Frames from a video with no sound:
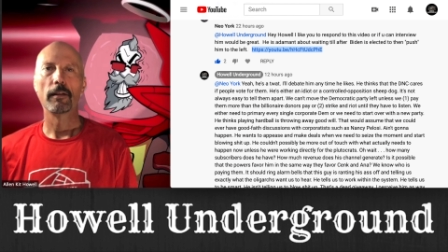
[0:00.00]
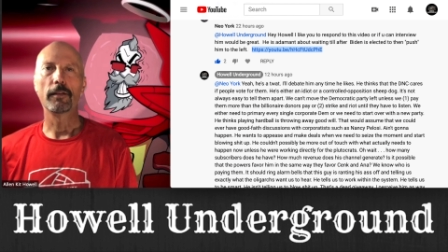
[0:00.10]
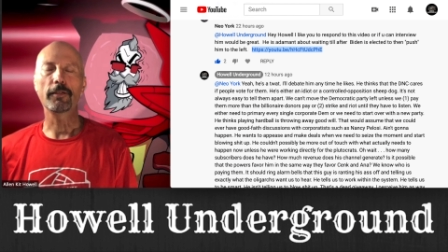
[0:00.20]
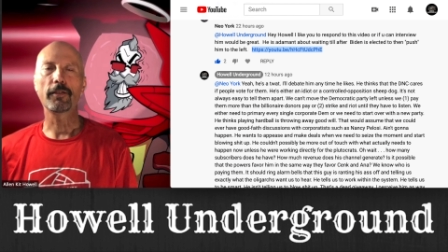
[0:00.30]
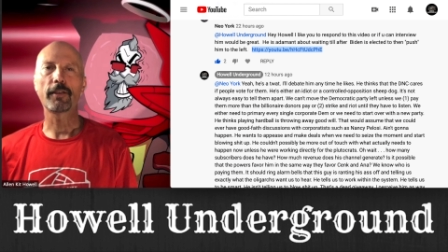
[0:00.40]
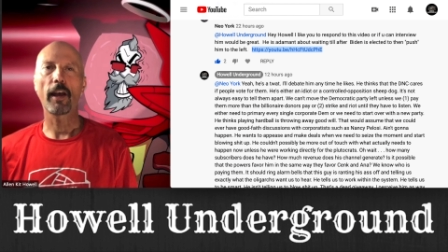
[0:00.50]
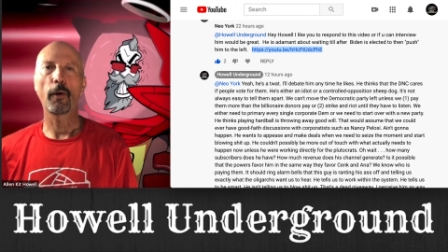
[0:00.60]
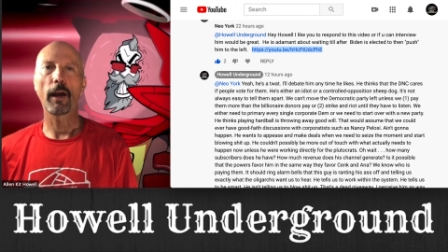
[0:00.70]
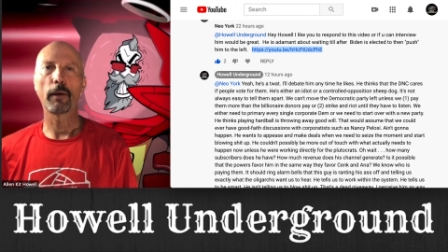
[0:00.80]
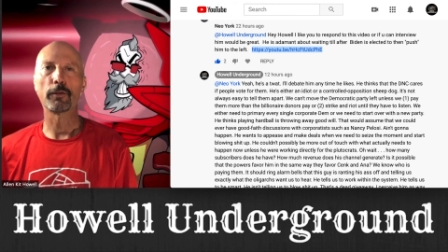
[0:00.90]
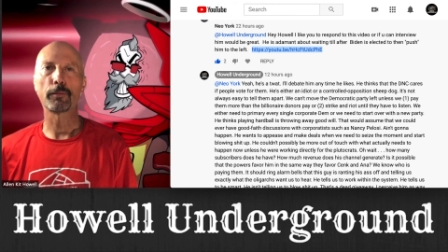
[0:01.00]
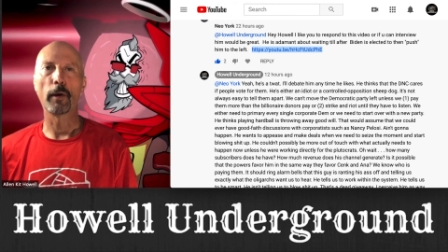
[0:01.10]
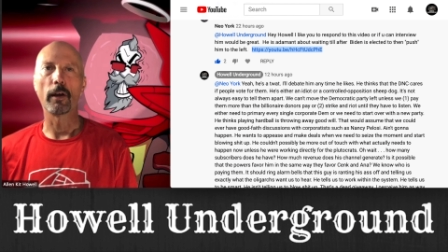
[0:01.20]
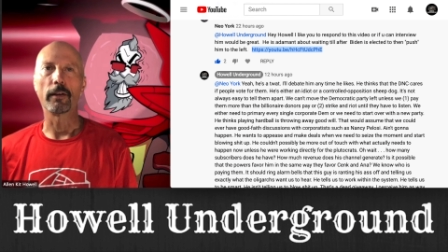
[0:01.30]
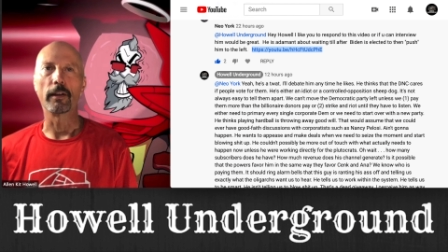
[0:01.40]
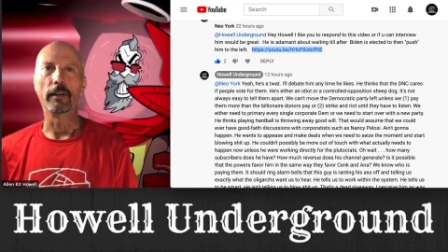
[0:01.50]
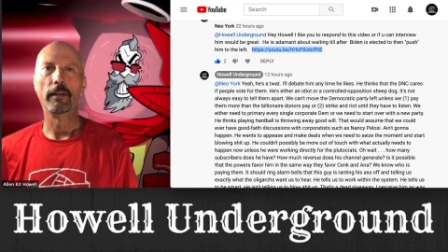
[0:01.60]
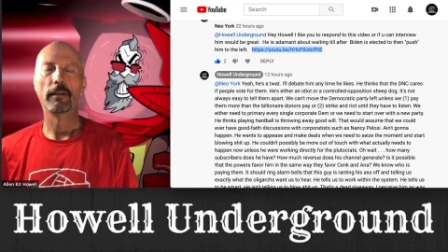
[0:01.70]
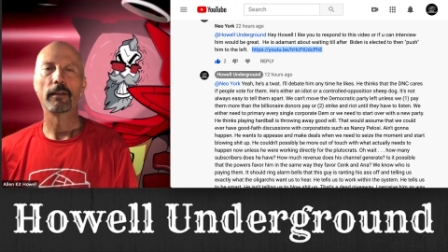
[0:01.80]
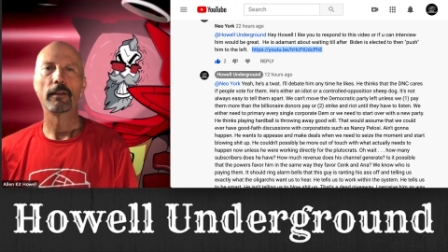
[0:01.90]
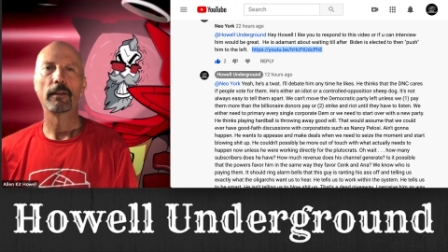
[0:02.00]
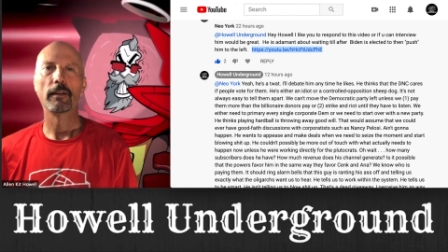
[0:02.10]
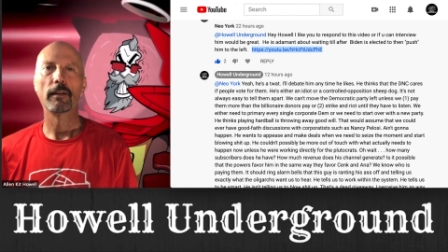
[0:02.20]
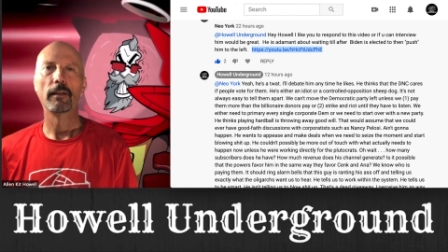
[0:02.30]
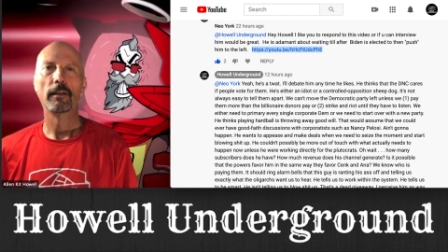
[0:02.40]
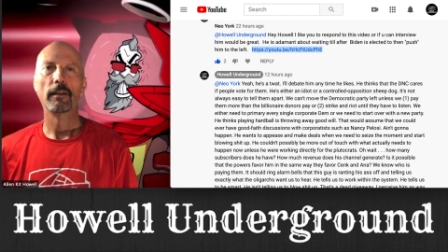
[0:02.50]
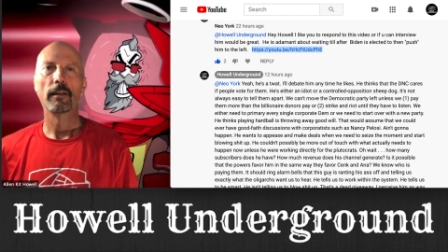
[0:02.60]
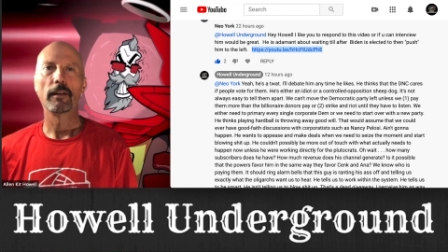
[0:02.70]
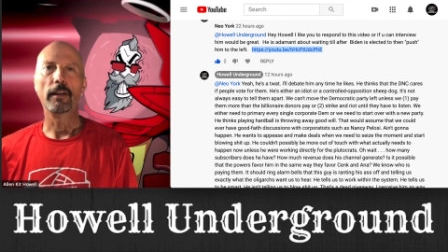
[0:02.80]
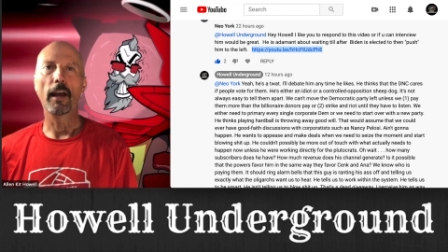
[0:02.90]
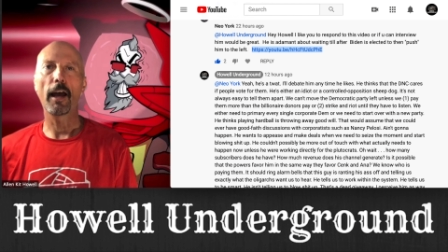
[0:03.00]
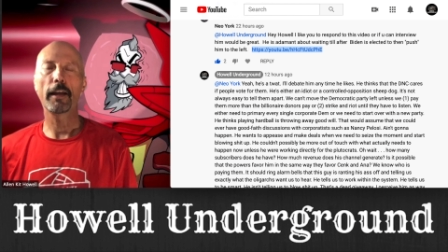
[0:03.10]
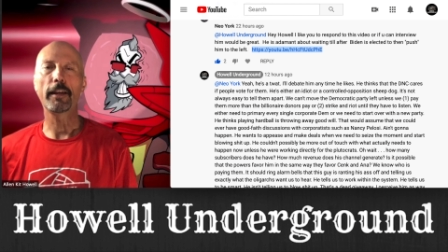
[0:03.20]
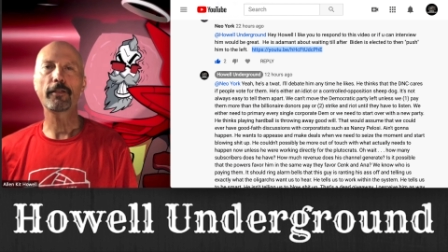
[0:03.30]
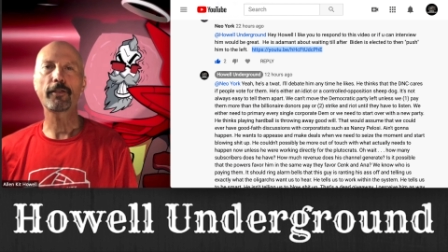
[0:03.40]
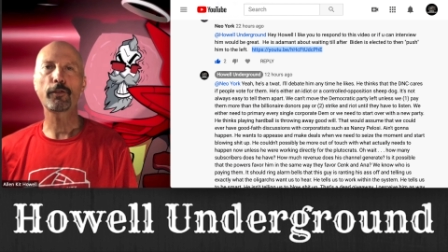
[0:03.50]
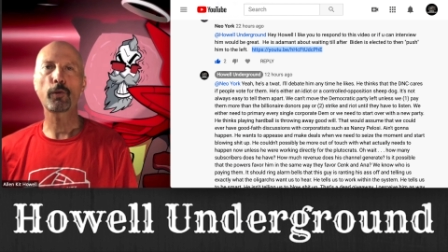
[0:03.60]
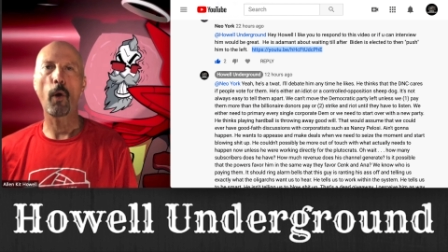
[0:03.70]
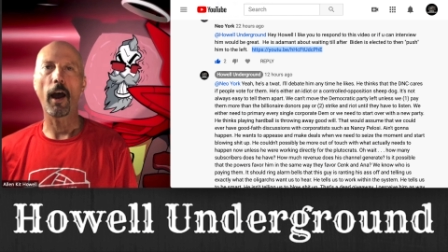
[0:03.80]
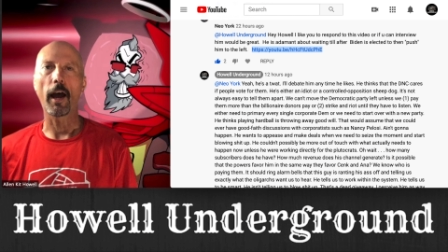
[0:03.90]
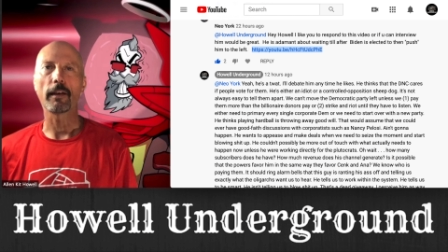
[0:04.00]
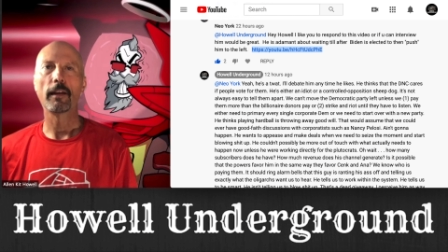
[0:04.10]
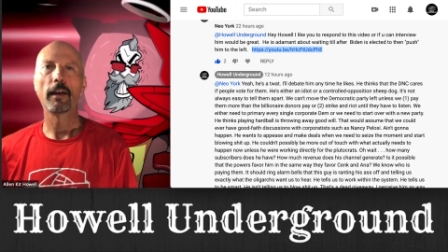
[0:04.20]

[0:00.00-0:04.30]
This is how I responded. Yeah, he's a twat.